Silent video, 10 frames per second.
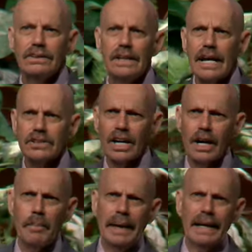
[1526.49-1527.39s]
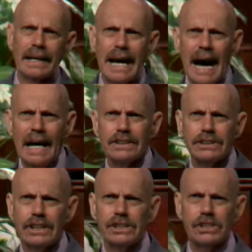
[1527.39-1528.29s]
there's going to be a
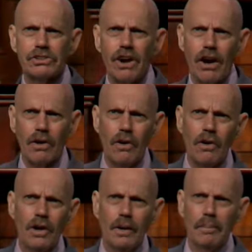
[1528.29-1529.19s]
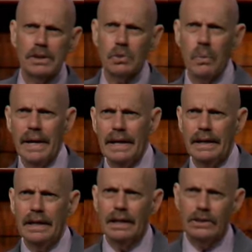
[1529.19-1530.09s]
constant struggle
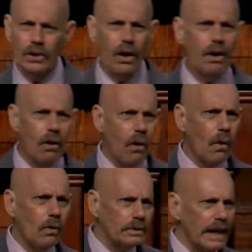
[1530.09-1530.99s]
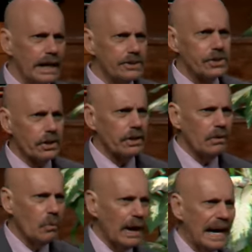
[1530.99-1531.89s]
between your old nature,
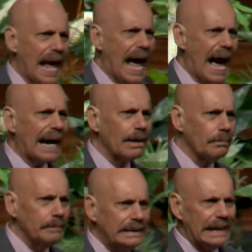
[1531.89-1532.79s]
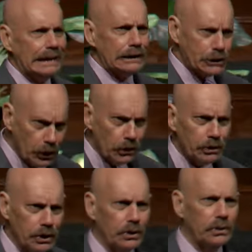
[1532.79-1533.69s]
what Adam did to
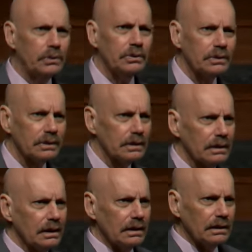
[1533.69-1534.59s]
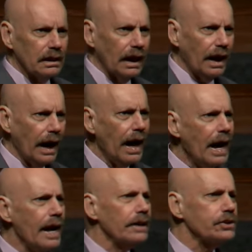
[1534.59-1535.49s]
you,
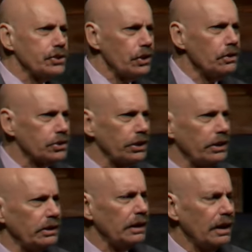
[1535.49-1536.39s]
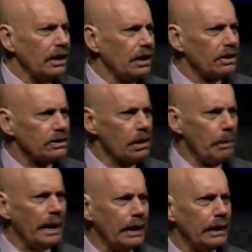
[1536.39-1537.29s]
and choosing to
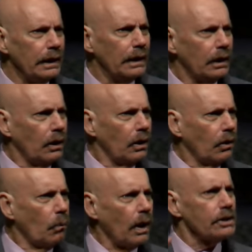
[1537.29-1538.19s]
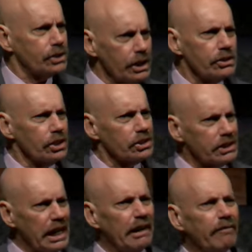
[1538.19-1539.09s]
be what Jesus
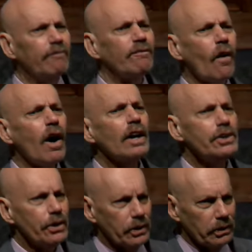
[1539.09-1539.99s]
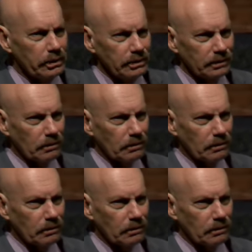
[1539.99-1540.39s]
did for you.